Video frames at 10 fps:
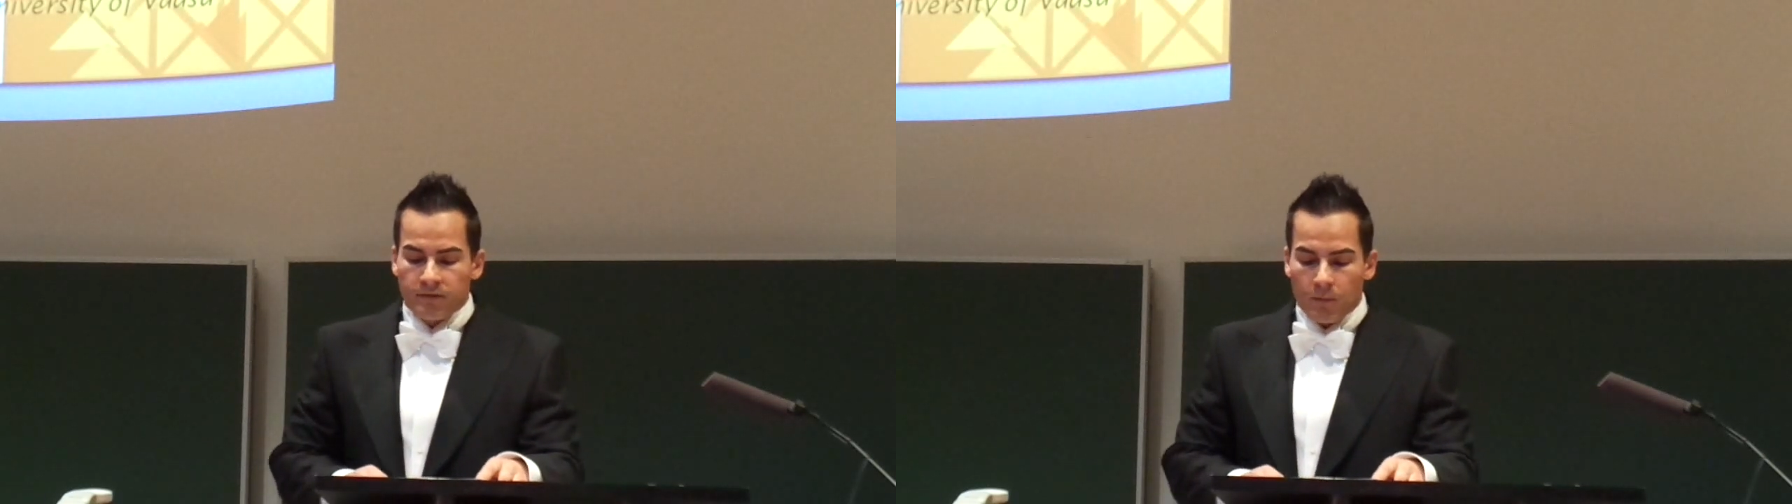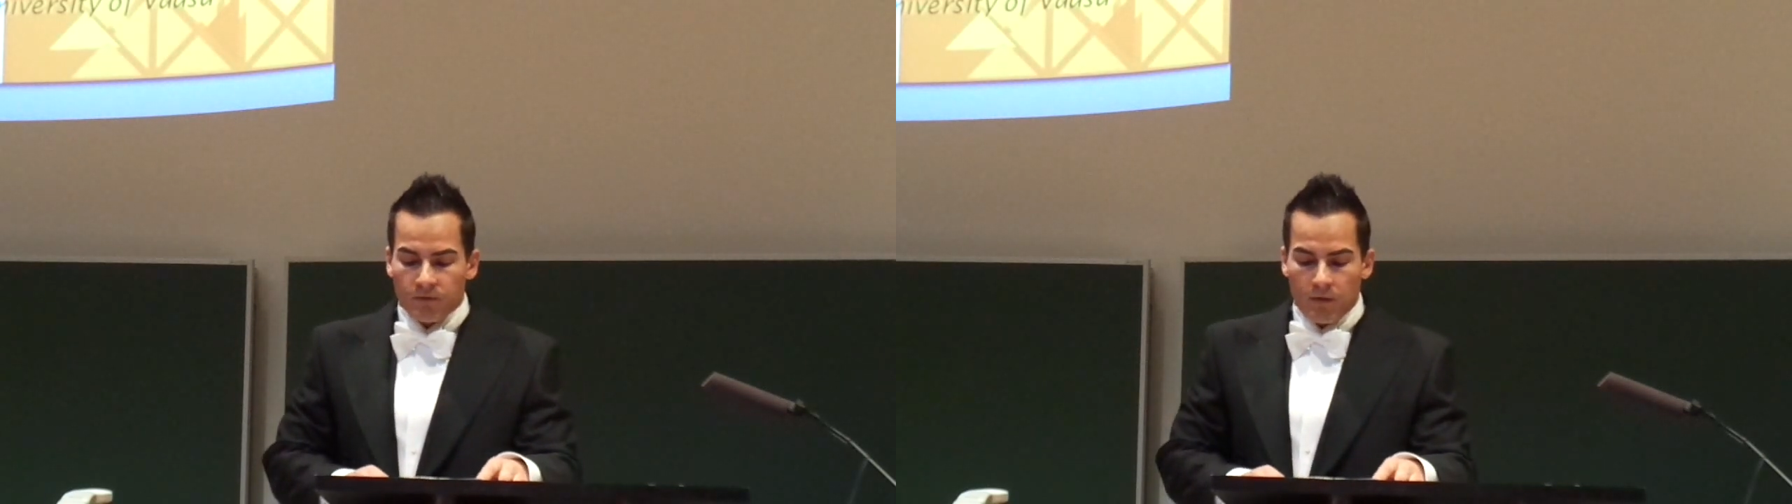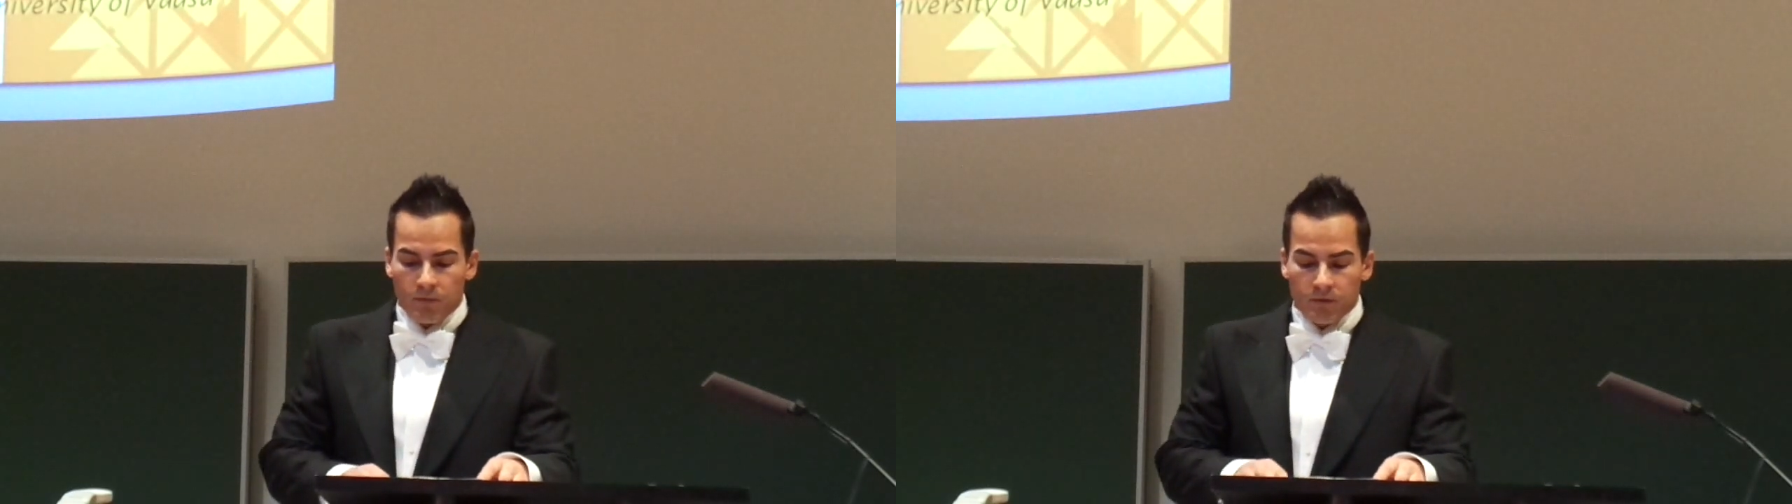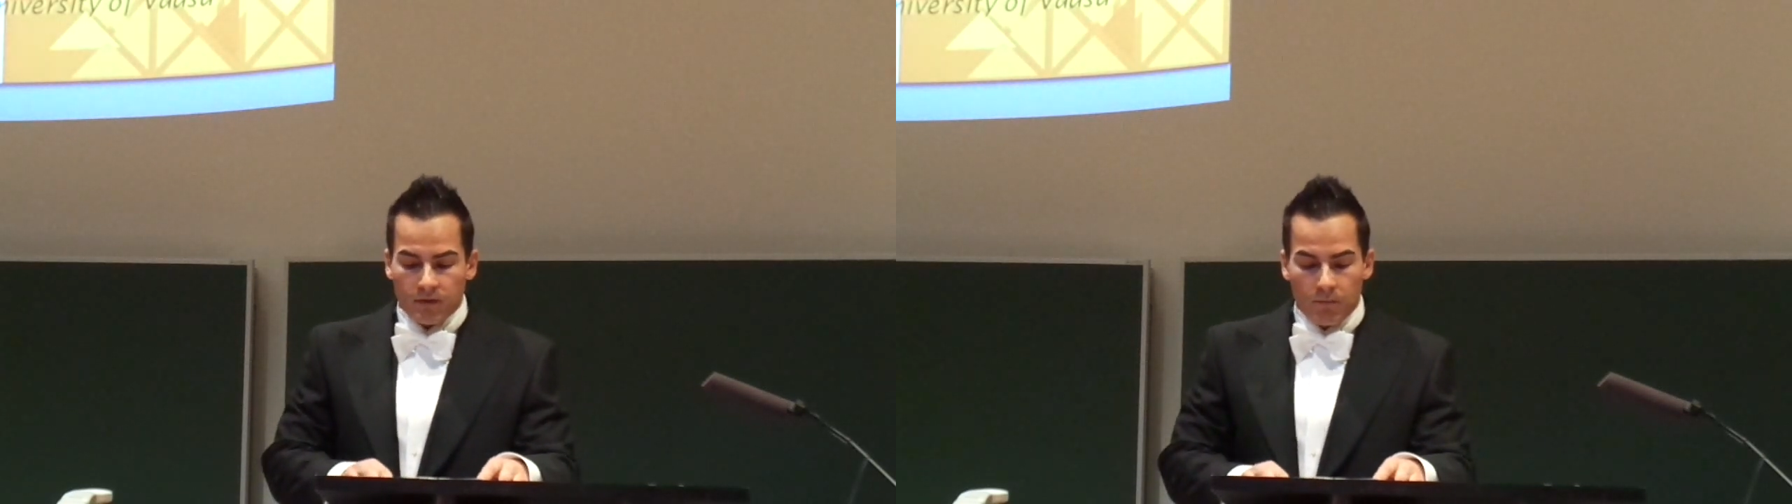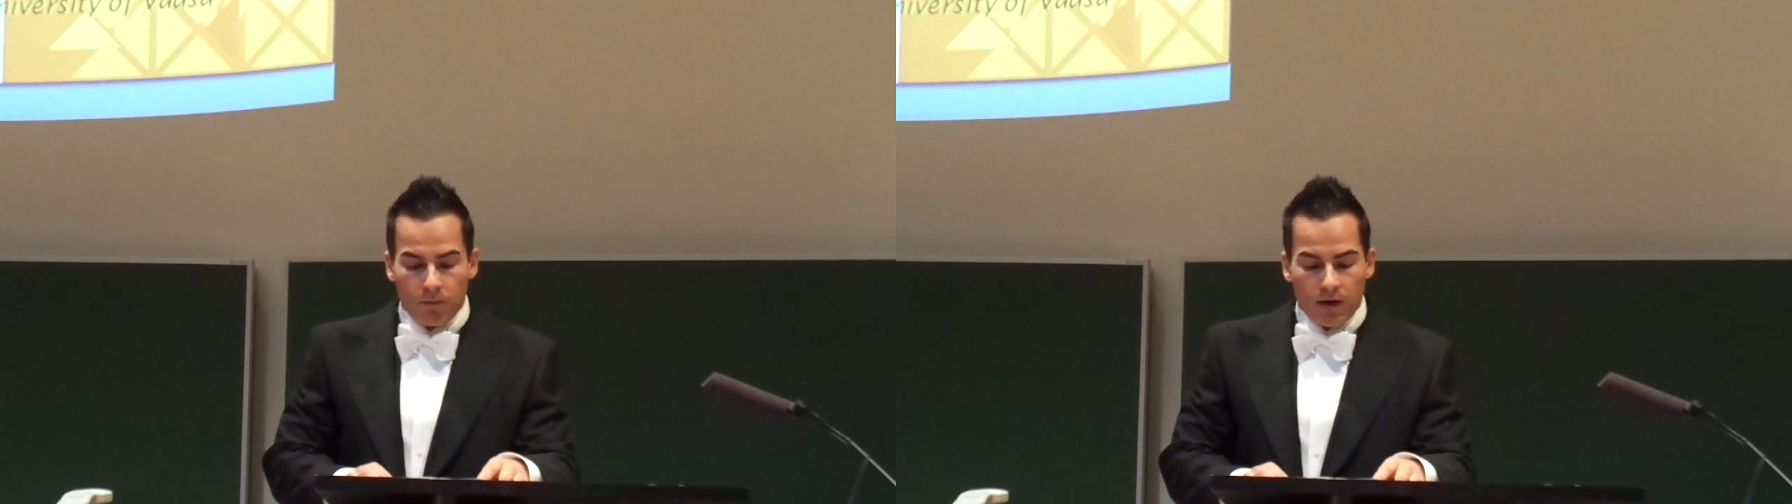subsamples
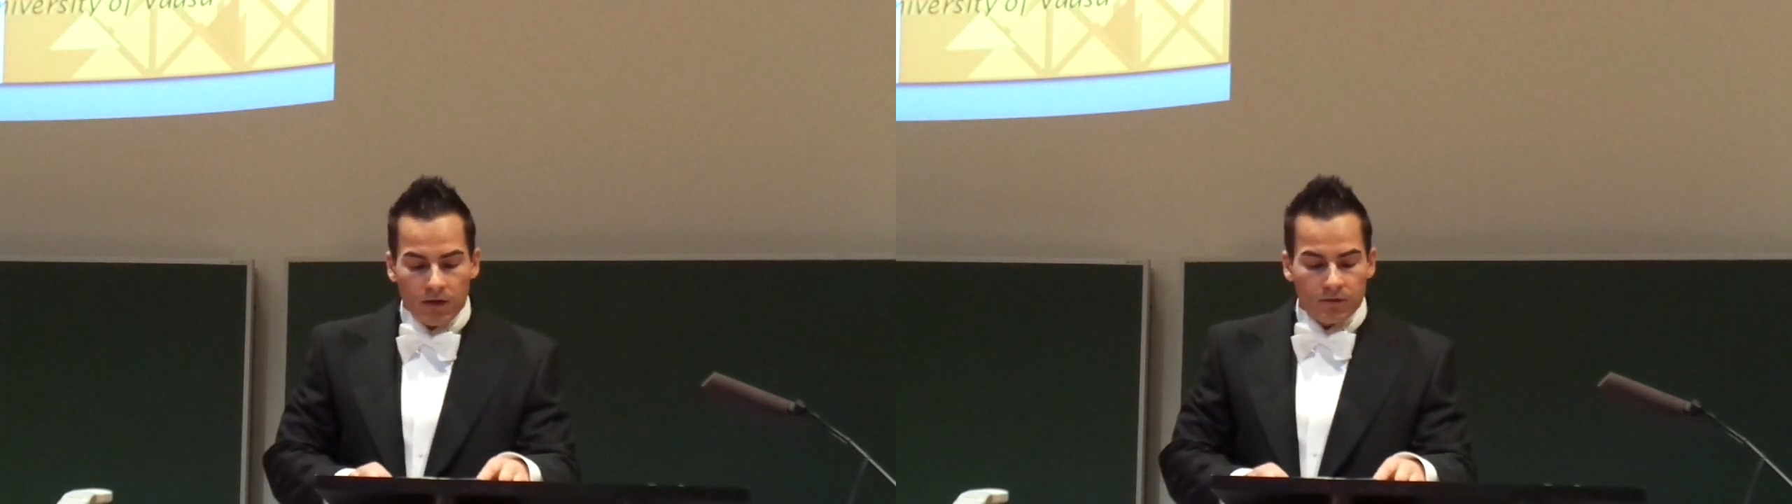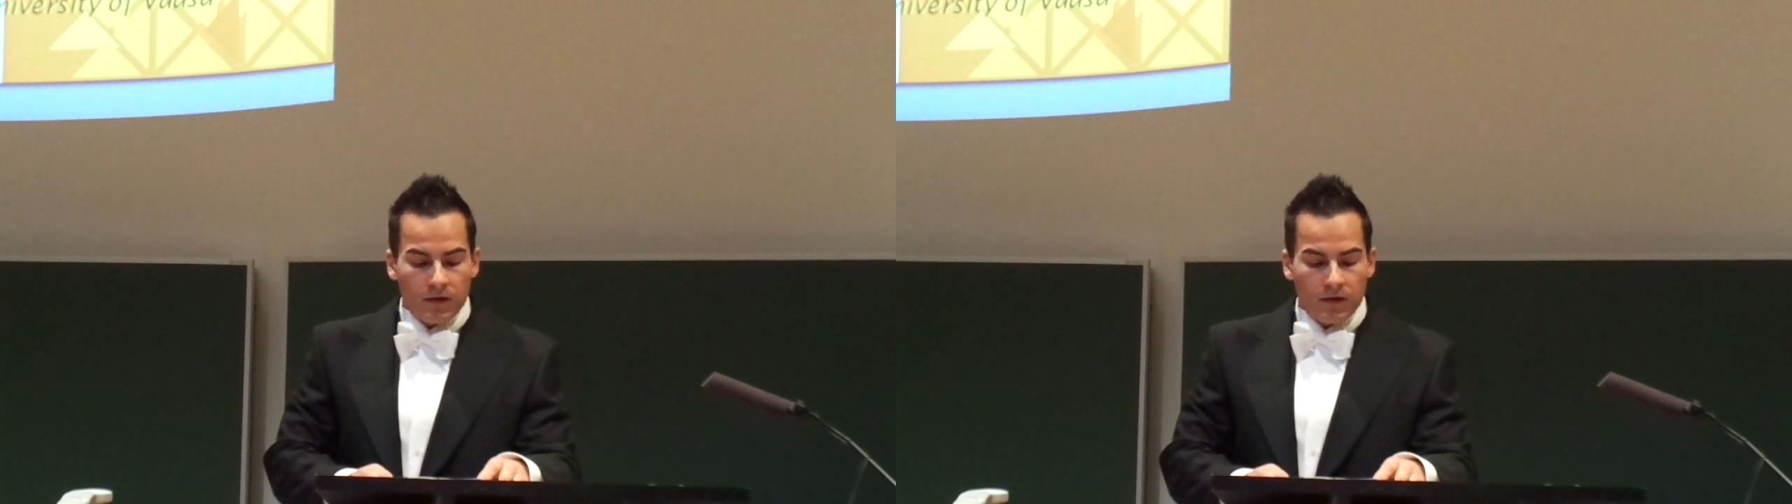implies